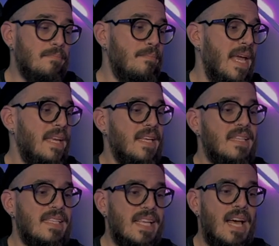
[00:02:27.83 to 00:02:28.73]
making
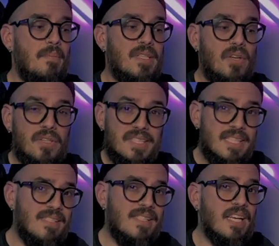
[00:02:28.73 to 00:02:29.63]
this helmet on
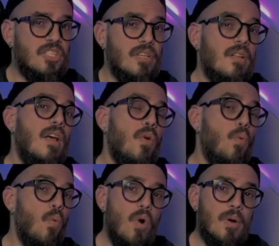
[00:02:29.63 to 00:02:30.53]
this section
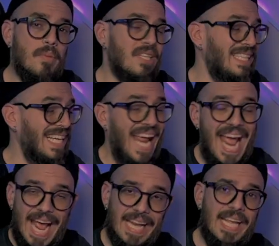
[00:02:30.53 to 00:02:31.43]
warmer than
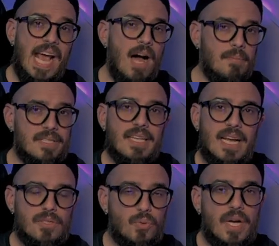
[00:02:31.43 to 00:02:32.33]
any helmet that
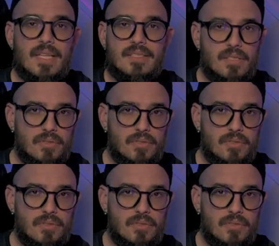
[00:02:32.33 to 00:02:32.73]
I tried until